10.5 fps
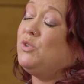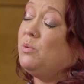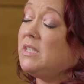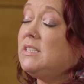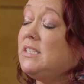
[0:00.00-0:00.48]

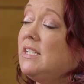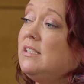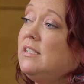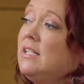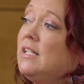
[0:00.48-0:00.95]
2 months
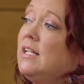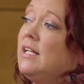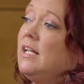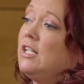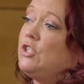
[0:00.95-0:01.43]
in,
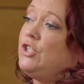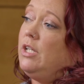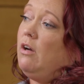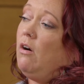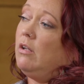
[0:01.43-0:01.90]

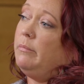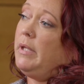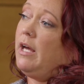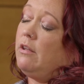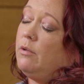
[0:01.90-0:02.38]
she called
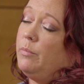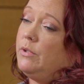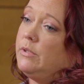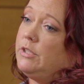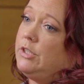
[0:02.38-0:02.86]
me out of the
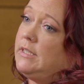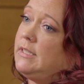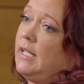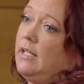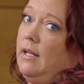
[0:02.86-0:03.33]
blue and she
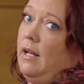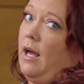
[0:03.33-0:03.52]
said,